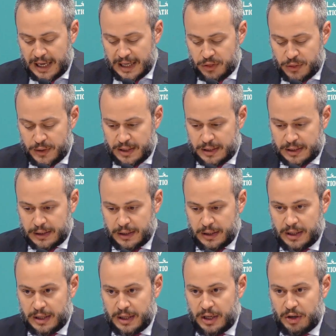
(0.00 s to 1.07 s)
I think
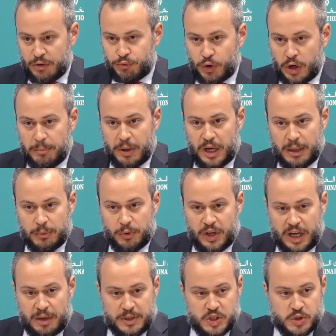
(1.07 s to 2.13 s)
from Abu
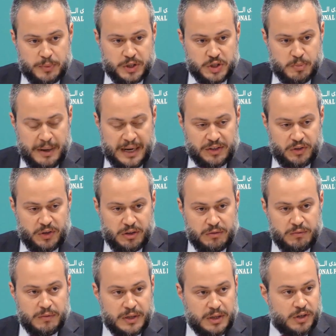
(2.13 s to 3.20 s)
Dhabi's
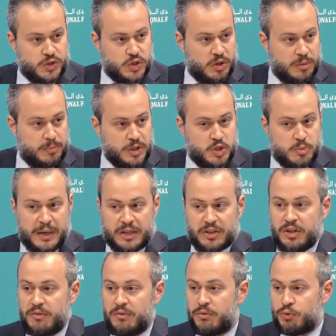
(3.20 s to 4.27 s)
perspective, and also the
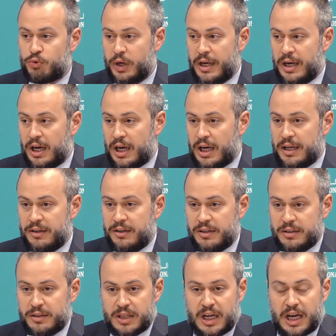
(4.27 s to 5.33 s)
perspective of
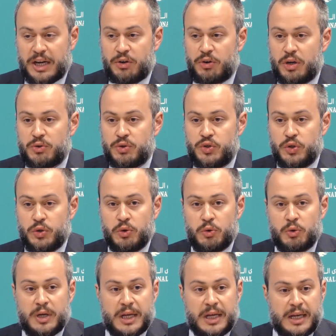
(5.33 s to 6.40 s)
Riyadh, Cairo
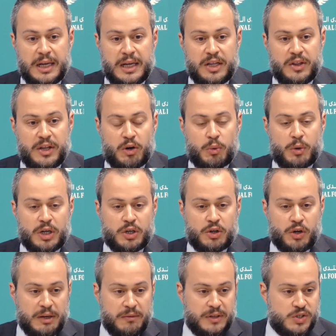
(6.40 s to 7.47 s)
too, there were
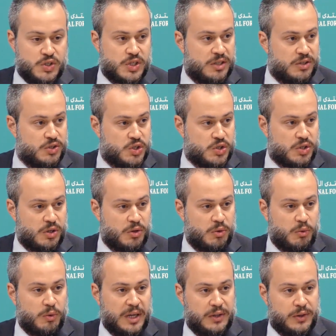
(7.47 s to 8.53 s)
grievances
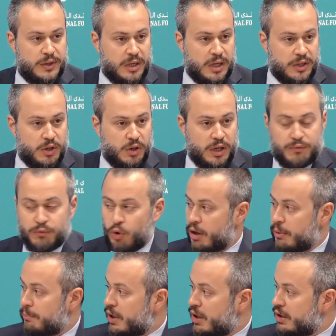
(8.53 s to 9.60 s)
with the Qatari
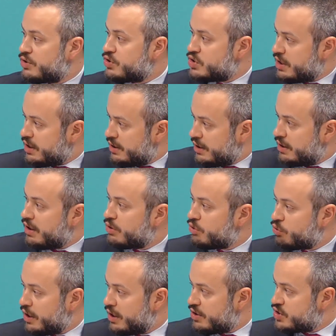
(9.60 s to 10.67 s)
foreign policy that
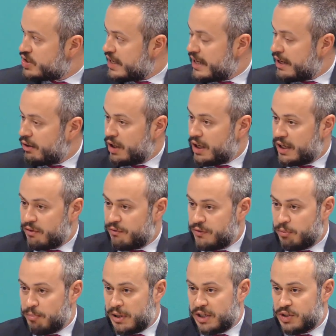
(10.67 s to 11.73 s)
Andreas outlined a
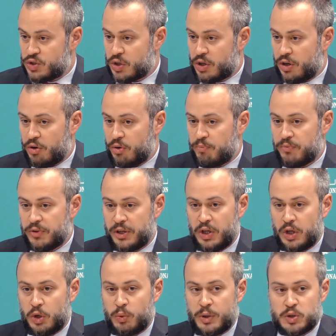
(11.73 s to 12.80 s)
few minutes ago,
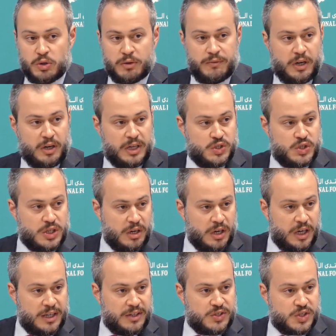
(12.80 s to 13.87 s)
which were very
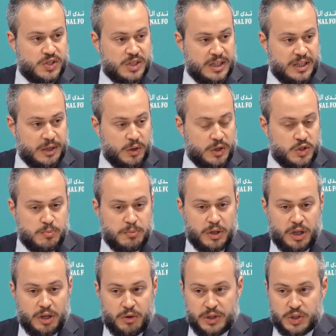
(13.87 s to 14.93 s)
serious. They were just
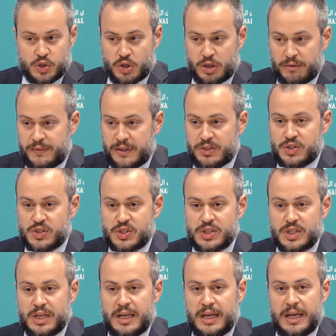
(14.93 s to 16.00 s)
below the
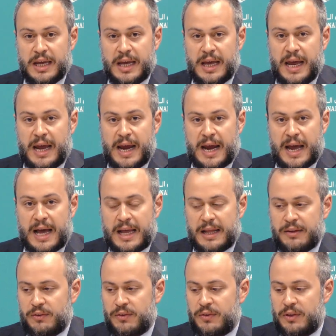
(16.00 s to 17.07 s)
surface.
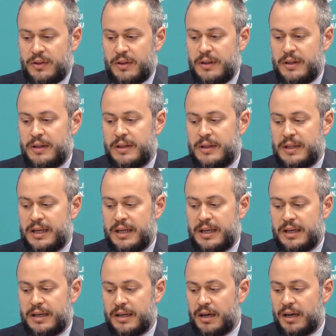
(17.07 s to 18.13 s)
And
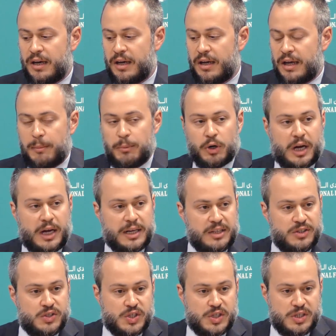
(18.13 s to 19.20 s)
the
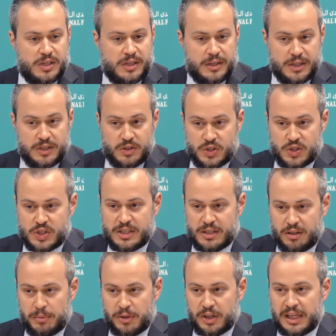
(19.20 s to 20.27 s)
Emiratis
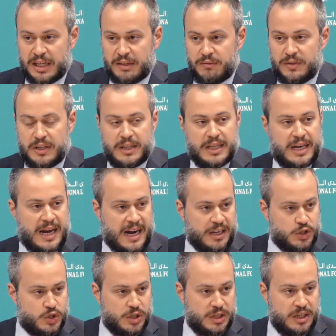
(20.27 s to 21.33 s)
still believed that
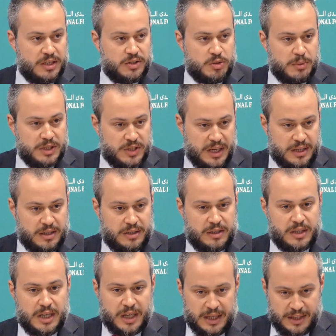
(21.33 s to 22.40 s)
action needed to be
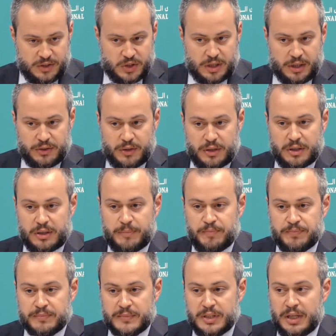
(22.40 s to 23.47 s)
taken against Qatar.
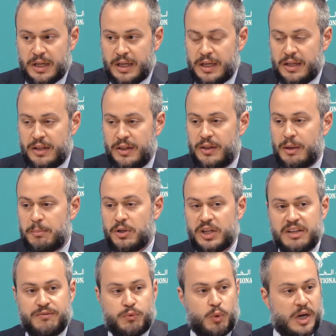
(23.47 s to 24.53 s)
The
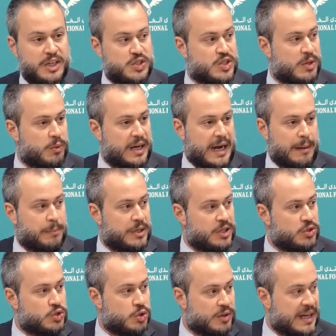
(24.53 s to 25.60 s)
belief was that what happened in